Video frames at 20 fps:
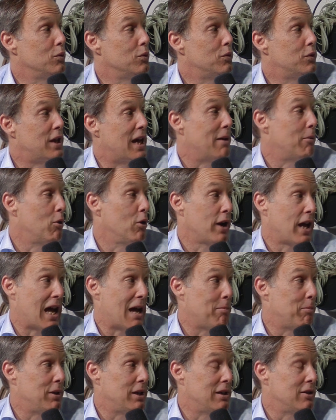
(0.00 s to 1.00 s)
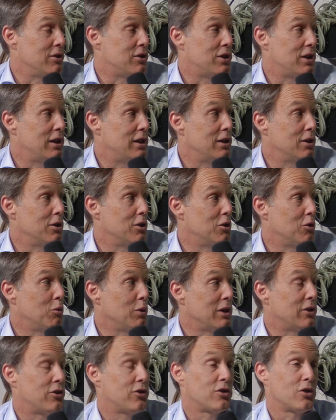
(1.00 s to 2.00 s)
that won't happen until
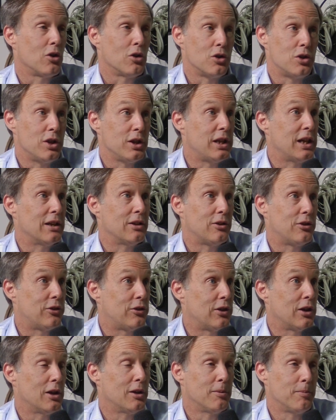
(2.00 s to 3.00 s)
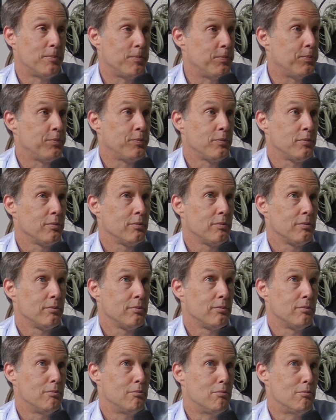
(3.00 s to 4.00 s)
we start to get some
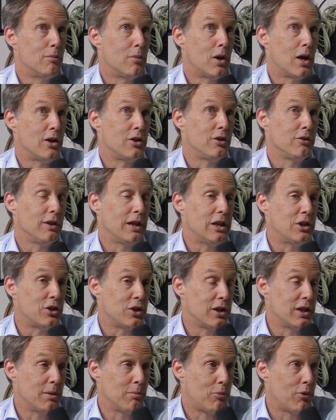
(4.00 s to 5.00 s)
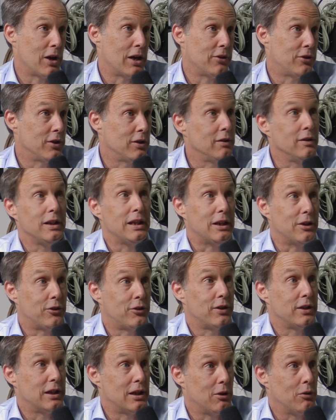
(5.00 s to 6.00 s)
modulation in price, at
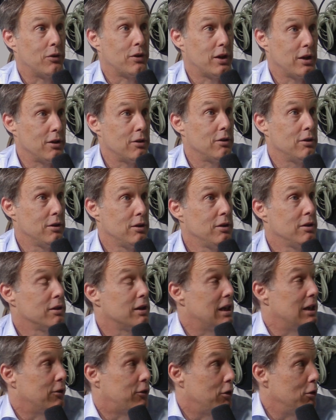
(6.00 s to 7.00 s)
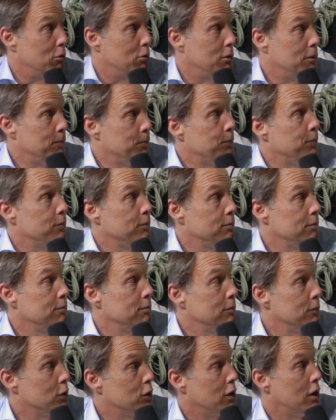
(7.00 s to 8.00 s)
least in healthcare. And so
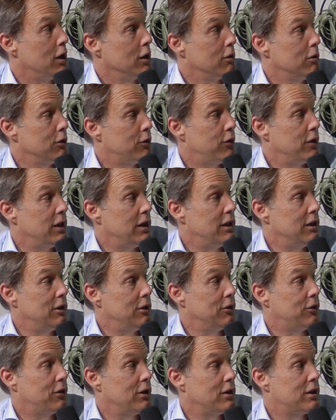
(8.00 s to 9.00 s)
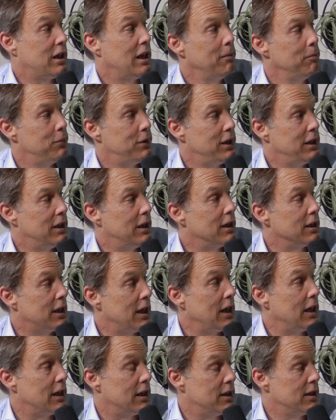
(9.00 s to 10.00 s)
Congress is attempting
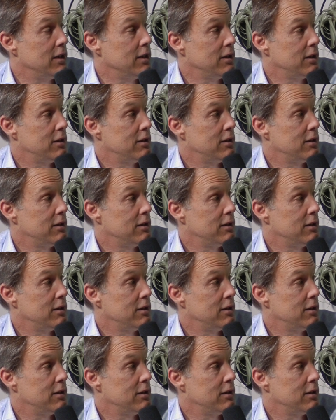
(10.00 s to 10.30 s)
again